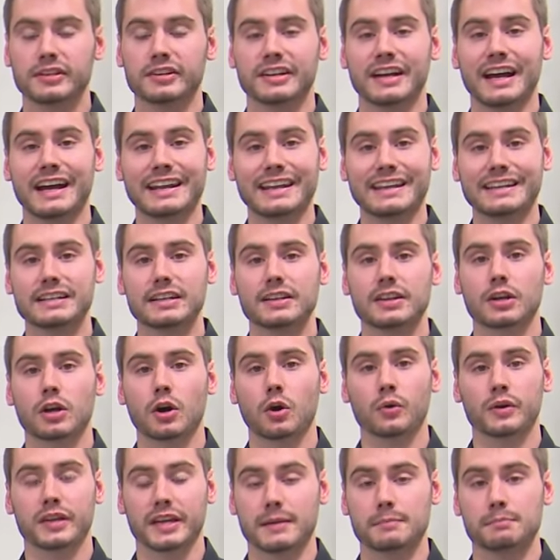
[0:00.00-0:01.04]
got into the
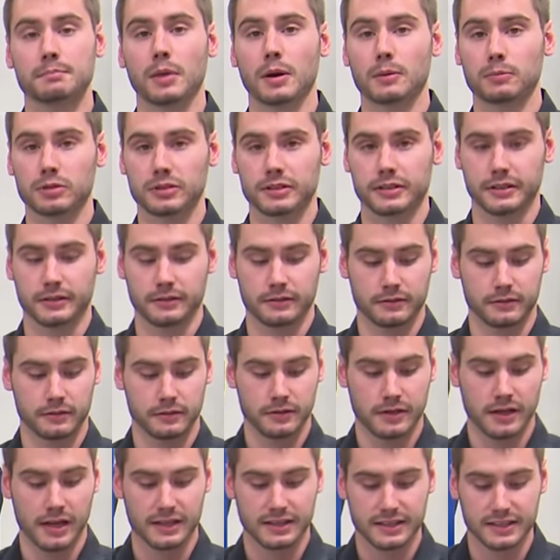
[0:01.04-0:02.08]
coating and bubbled it.
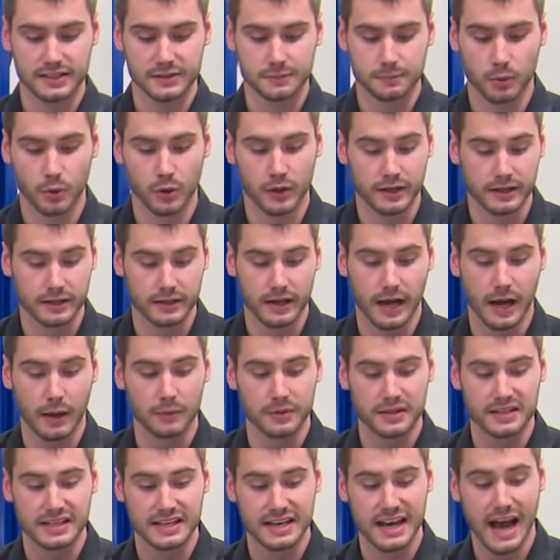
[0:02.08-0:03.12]
At this point, I would
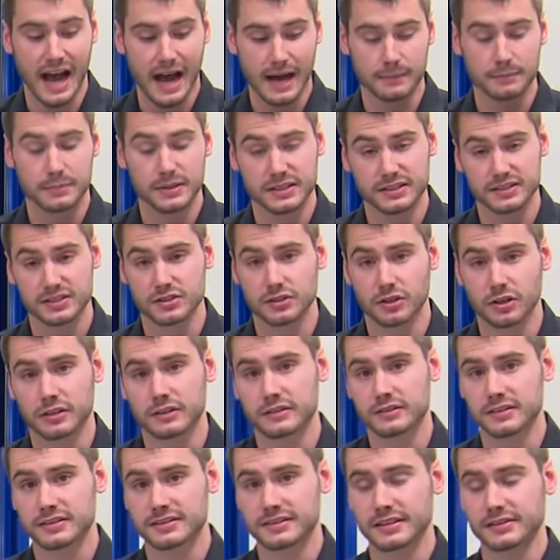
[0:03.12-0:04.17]
not be installing
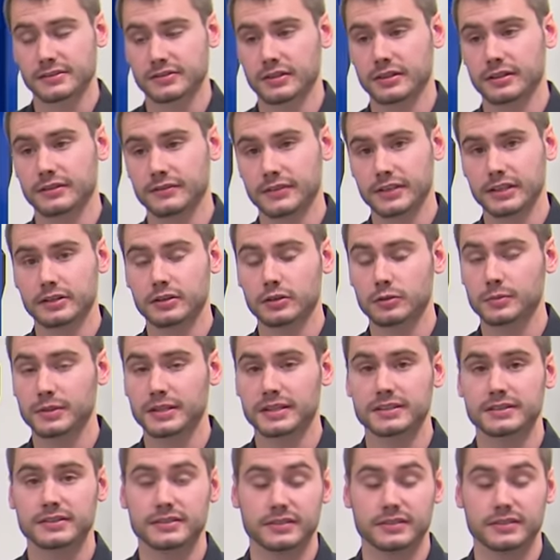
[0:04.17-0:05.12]
this sensor on a vehicle because